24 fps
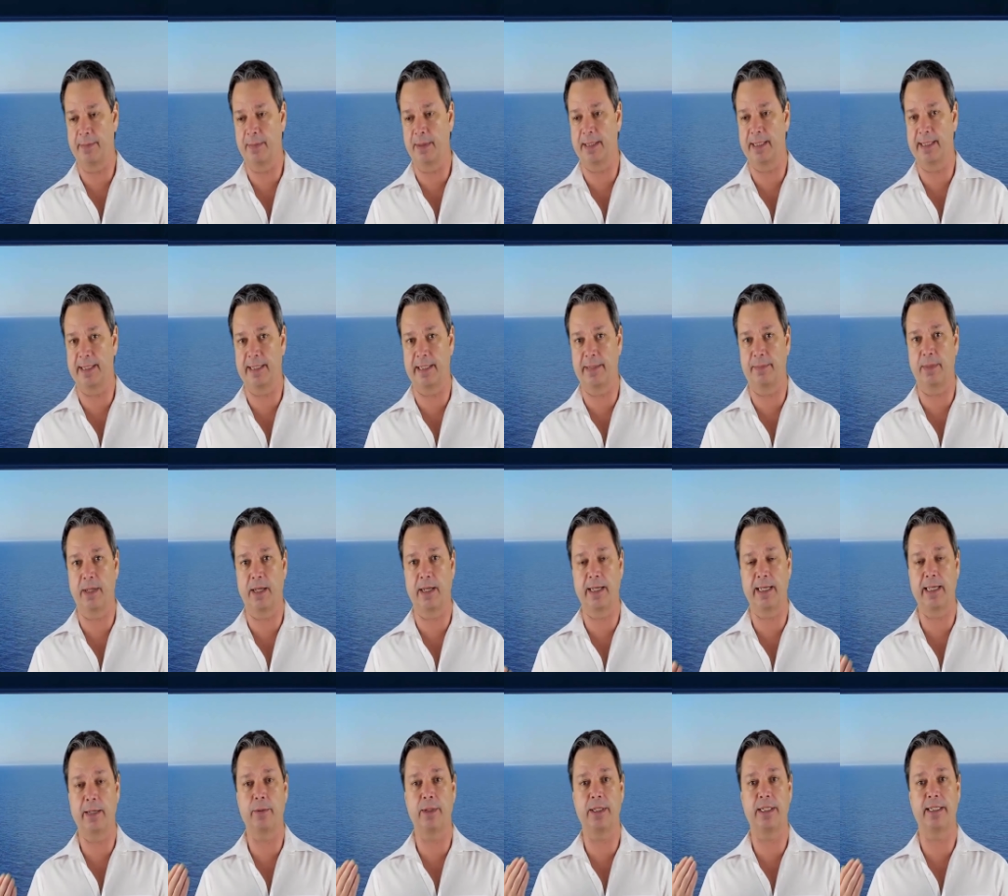Bellissima,
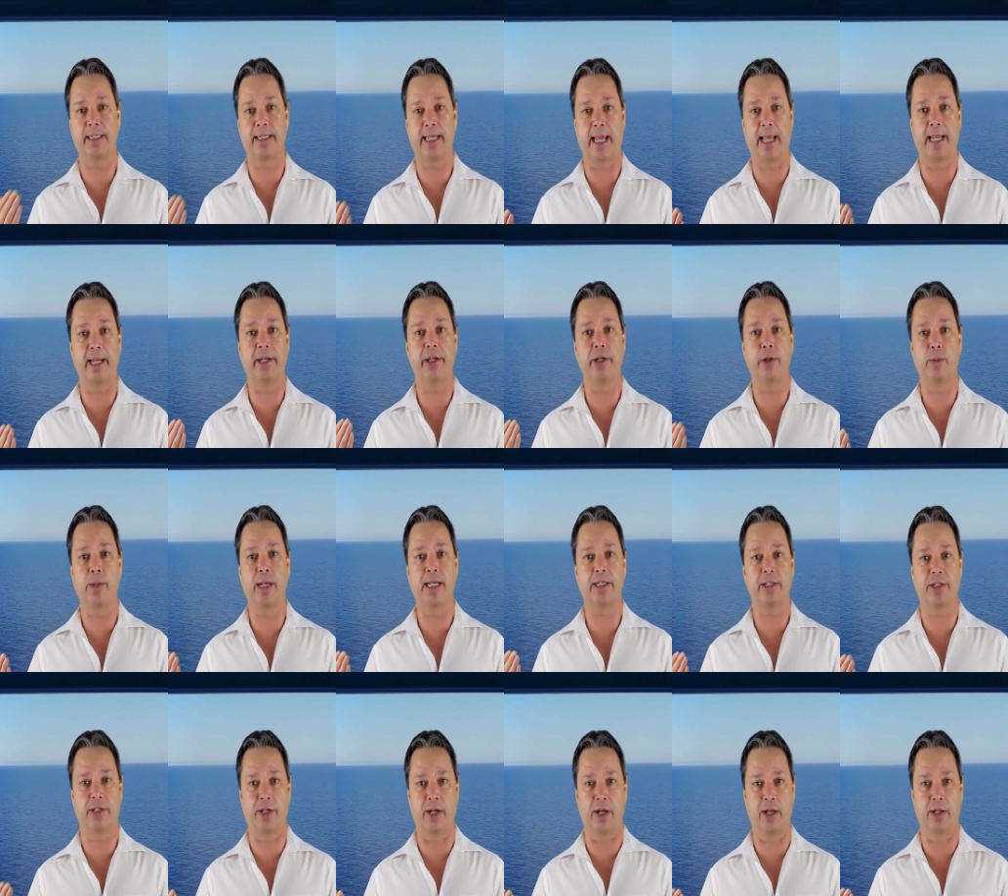it was 10 US
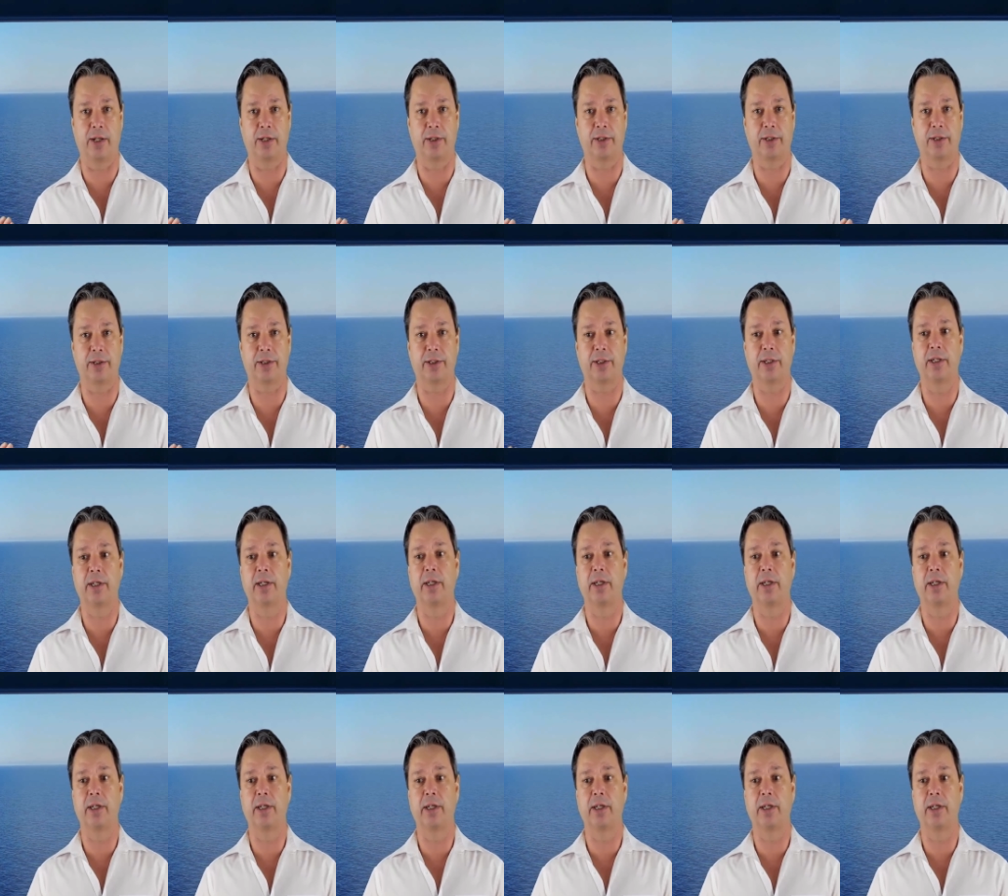dollars